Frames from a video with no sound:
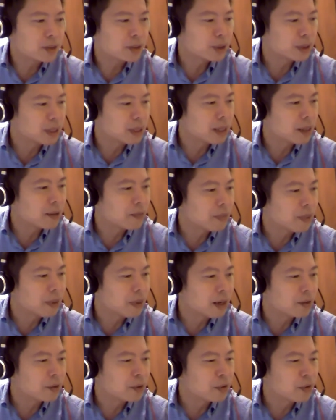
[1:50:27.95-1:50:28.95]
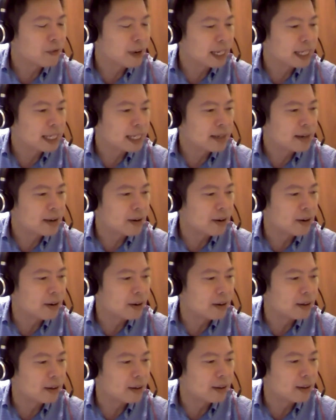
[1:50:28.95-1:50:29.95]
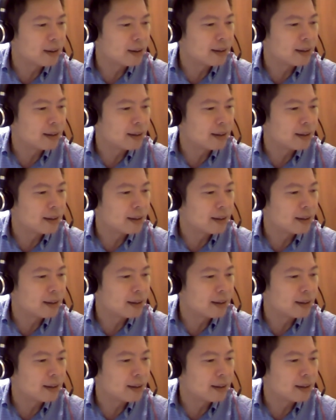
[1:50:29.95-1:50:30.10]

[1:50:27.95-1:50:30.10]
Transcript: Zul. I was reflecting on